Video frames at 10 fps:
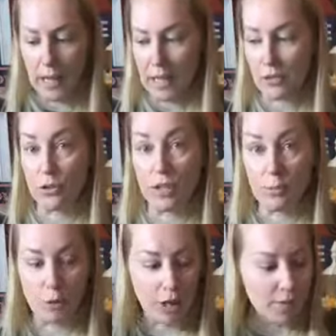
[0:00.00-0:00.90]
answer
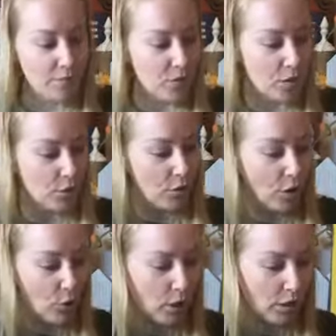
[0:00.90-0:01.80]
them, okay? So
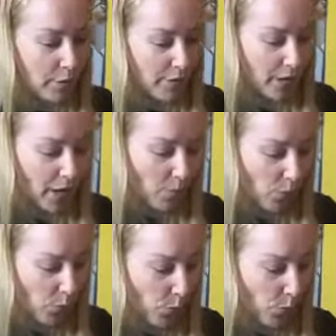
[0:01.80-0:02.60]
don't worry about that.